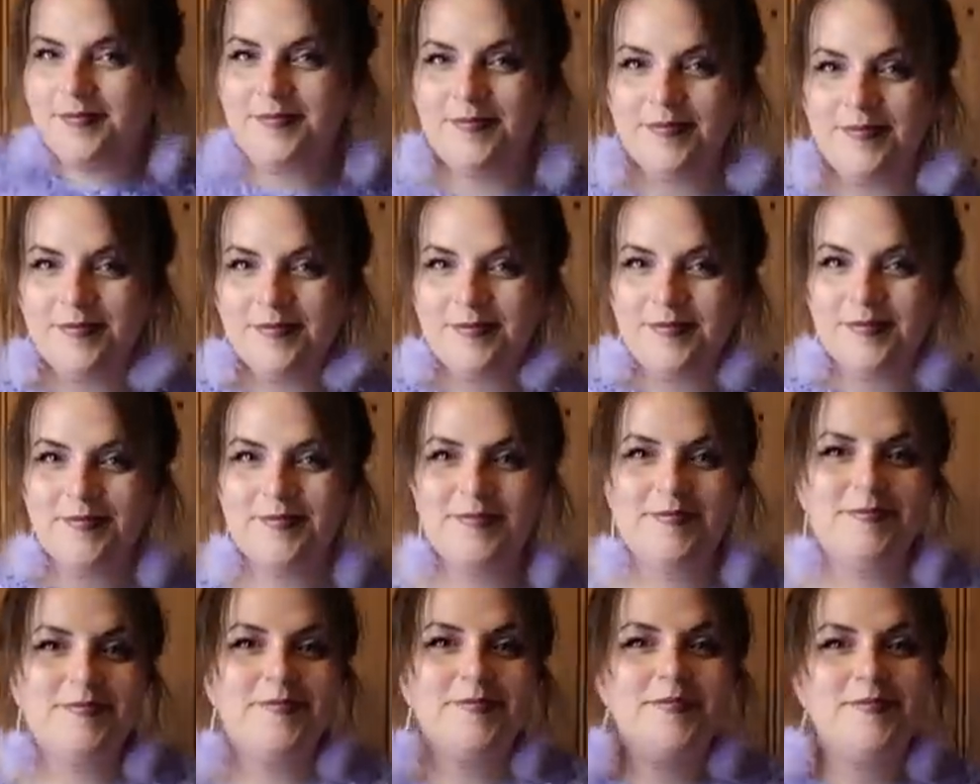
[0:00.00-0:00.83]
not something
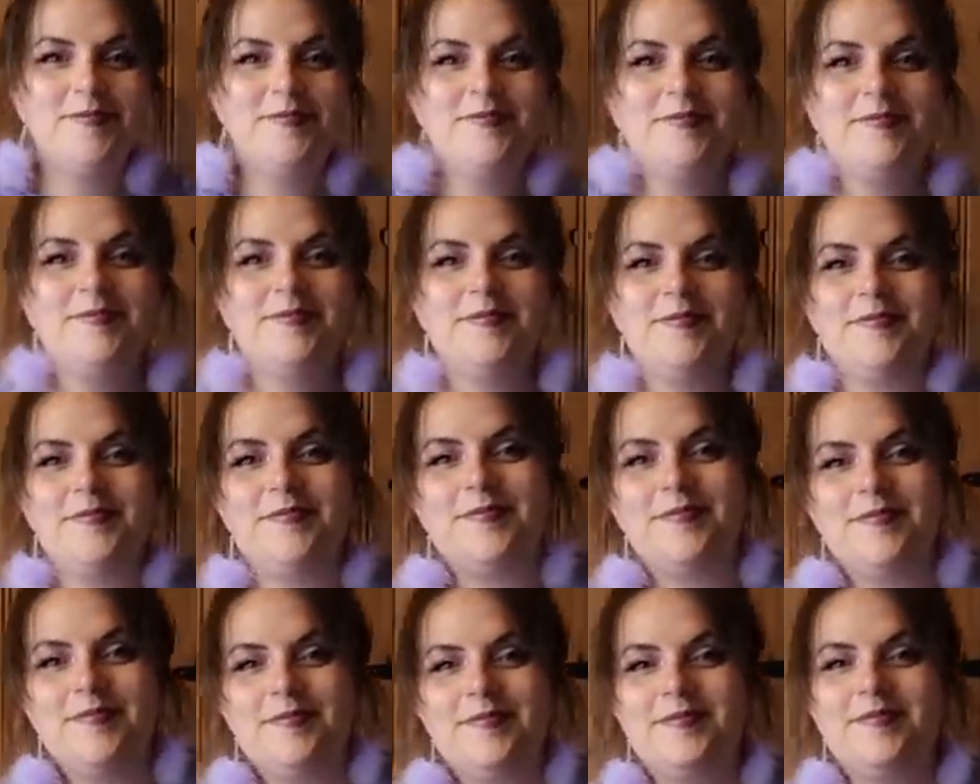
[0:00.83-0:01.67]
that I would have
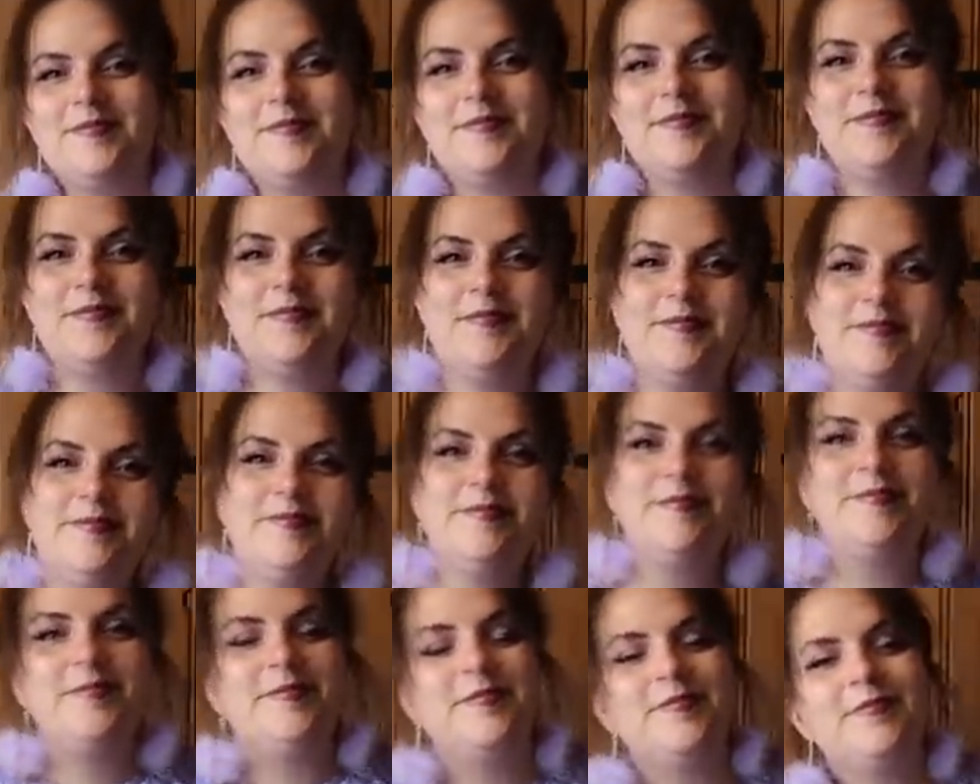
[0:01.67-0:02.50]
bought
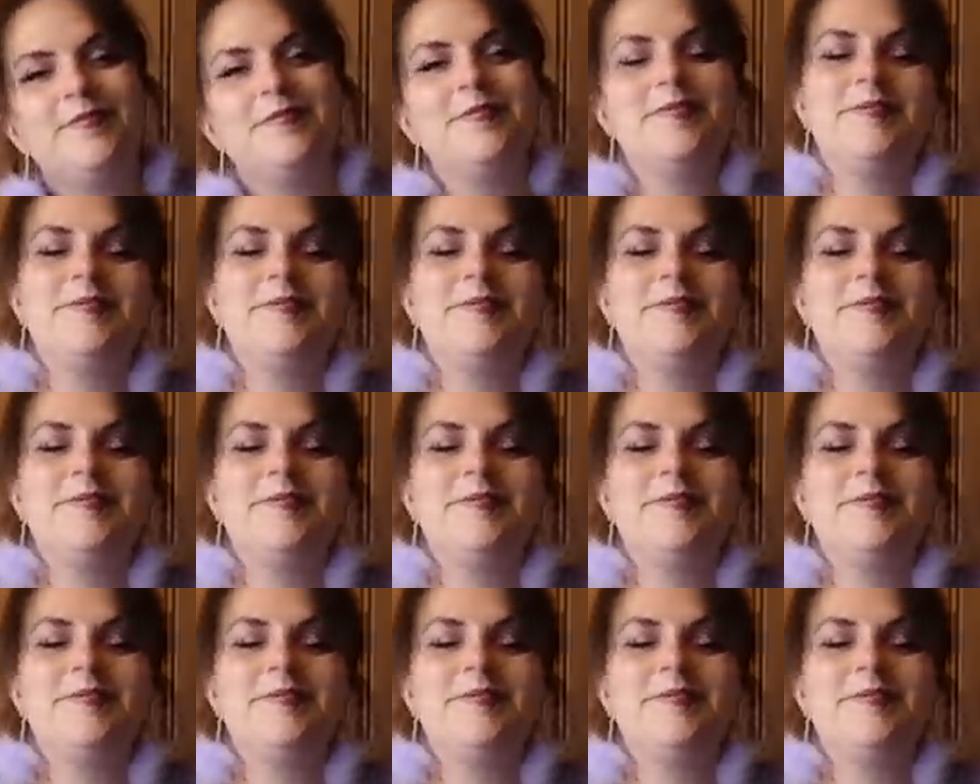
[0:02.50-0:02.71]
without